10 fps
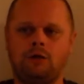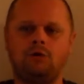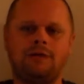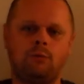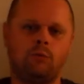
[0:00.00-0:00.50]

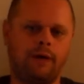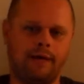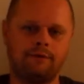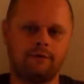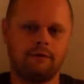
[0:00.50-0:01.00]
You need
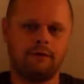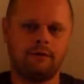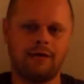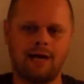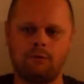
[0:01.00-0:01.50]
rest.
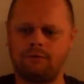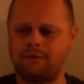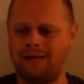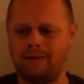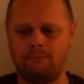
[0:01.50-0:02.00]
I would
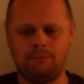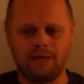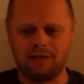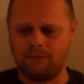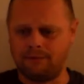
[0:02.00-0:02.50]
say at
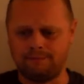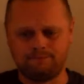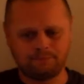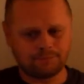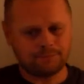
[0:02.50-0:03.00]
minimum,